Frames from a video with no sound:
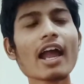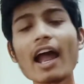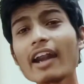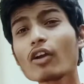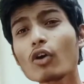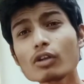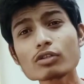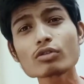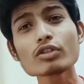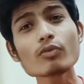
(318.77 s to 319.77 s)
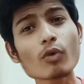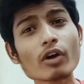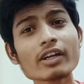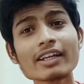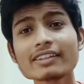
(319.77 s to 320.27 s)
and also you
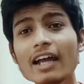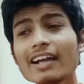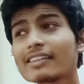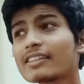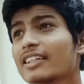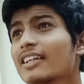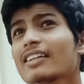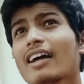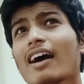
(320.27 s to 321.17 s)
want that there